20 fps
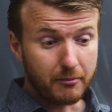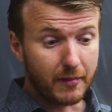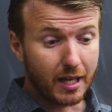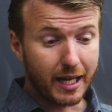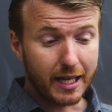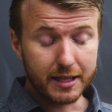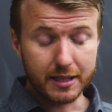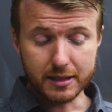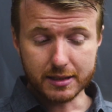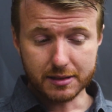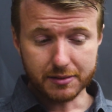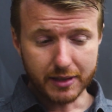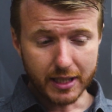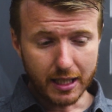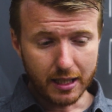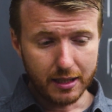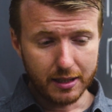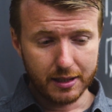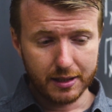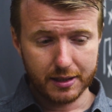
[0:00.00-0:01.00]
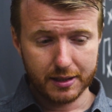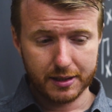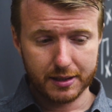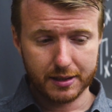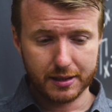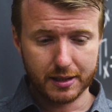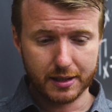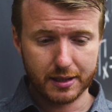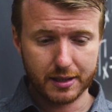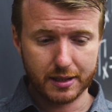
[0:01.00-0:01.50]
and it's
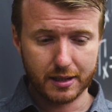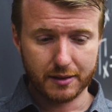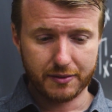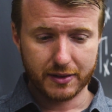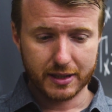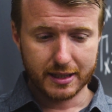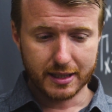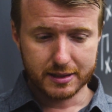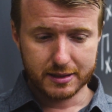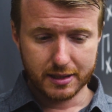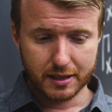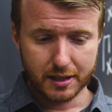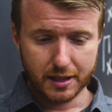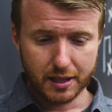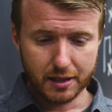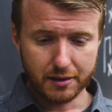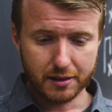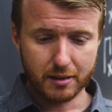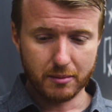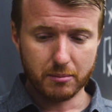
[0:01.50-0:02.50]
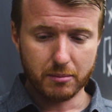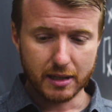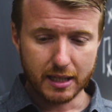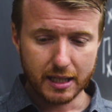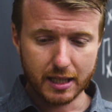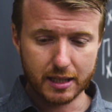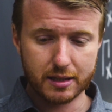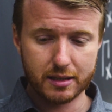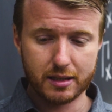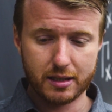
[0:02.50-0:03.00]
really uh, a fantastic theory,
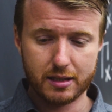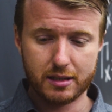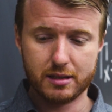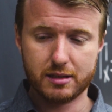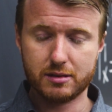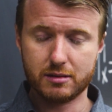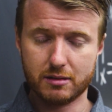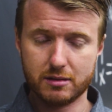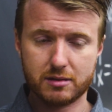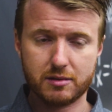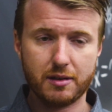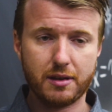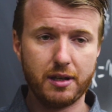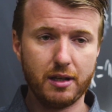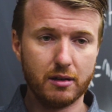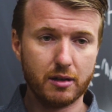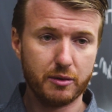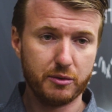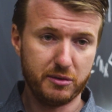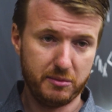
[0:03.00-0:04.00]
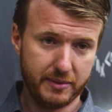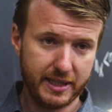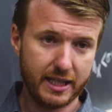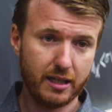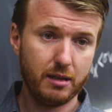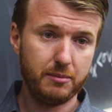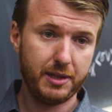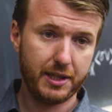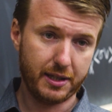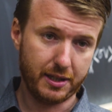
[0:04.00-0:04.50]
but it is also a theory with many
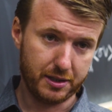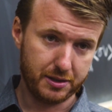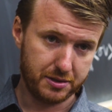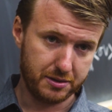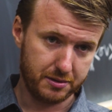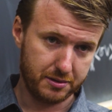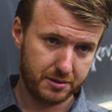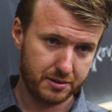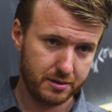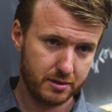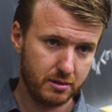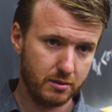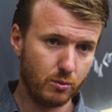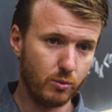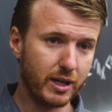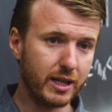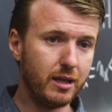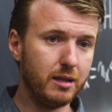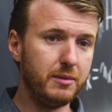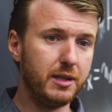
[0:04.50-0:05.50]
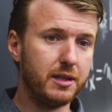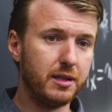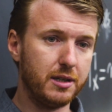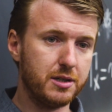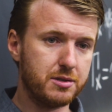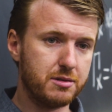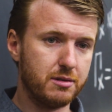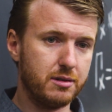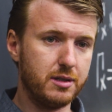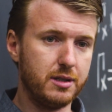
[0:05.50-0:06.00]
limitations. One
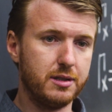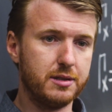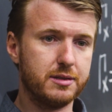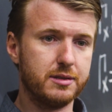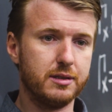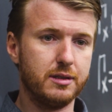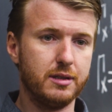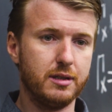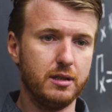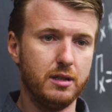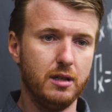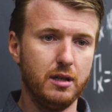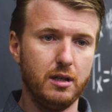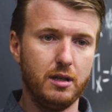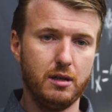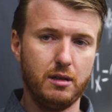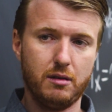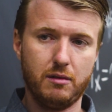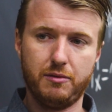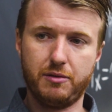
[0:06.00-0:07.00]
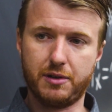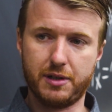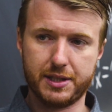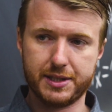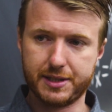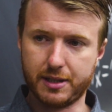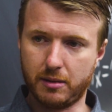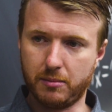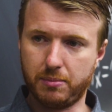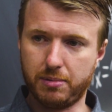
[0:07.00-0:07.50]
limitation is, uh, for
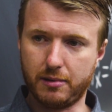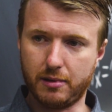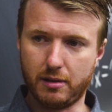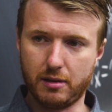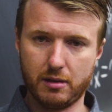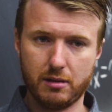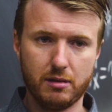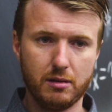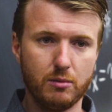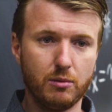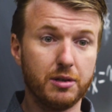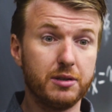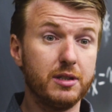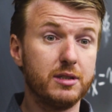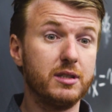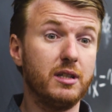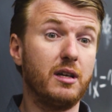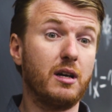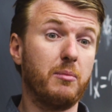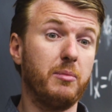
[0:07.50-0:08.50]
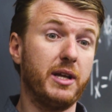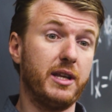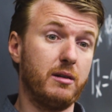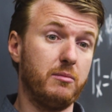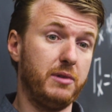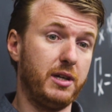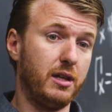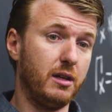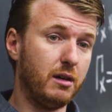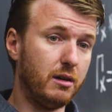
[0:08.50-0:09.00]
example, what is the dark matter
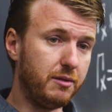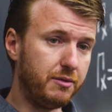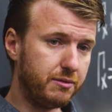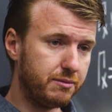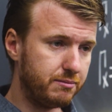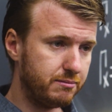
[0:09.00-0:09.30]
made of?